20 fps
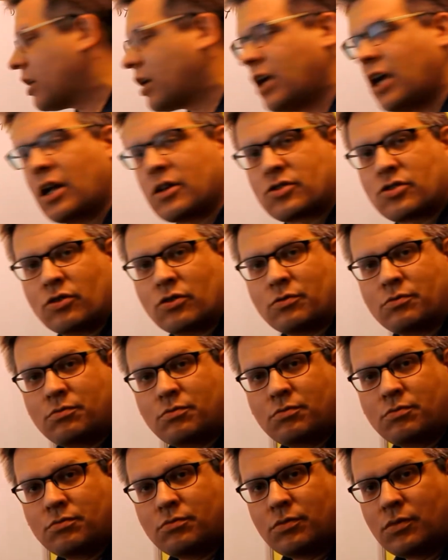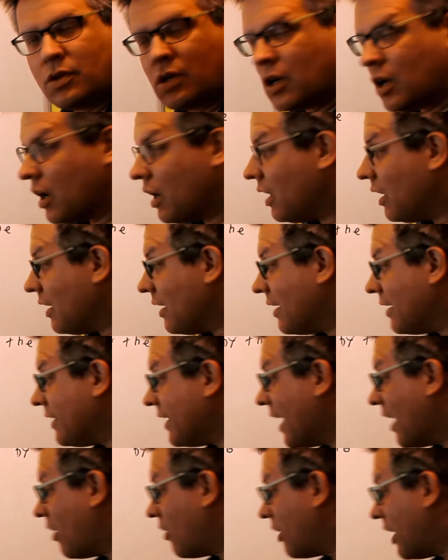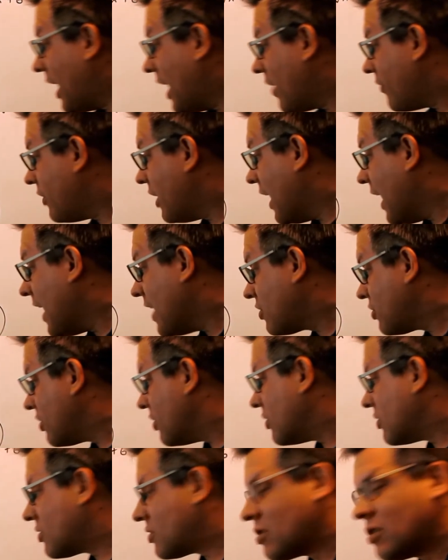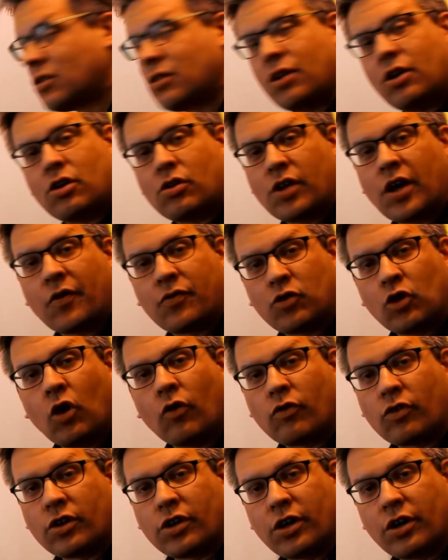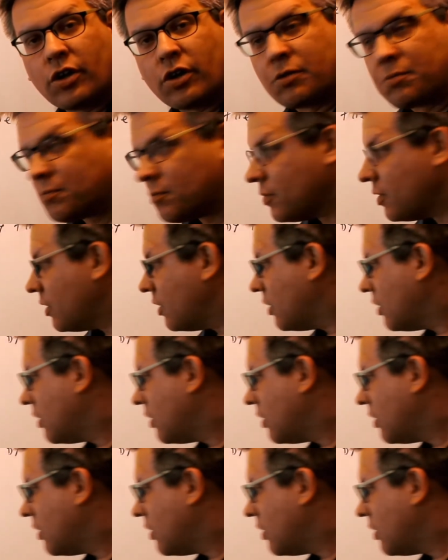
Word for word: are going to cancel. Now I have the h's that are left over here.